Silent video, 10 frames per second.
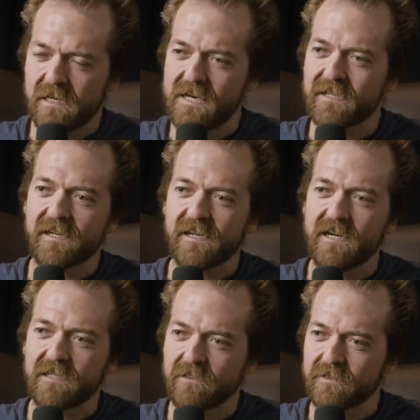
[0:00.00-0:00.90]
hand of
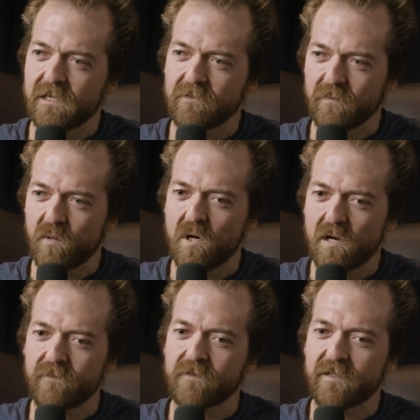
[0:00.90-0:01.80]
cards you're dealt at
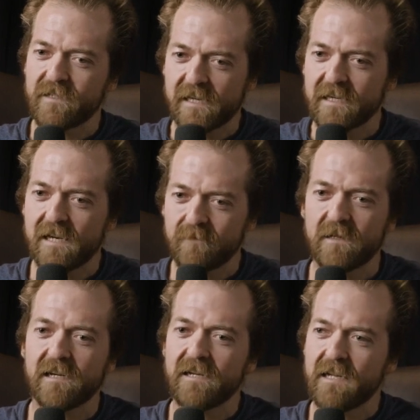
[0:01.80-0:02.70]
birth, you can get out
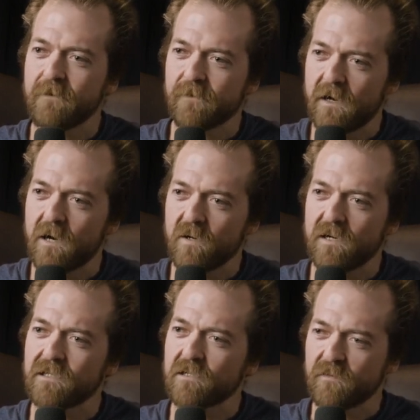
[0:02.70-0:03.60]
there and have a go
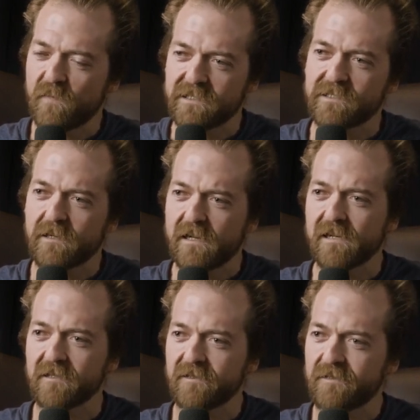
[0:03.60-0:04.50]
and do the best you
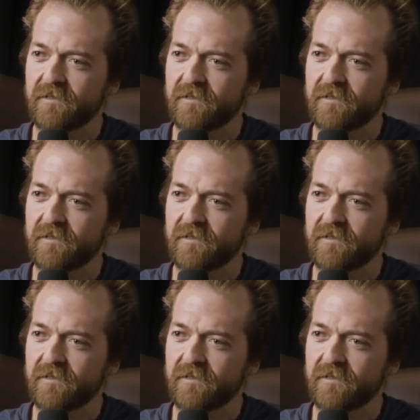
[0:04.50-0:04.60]
can.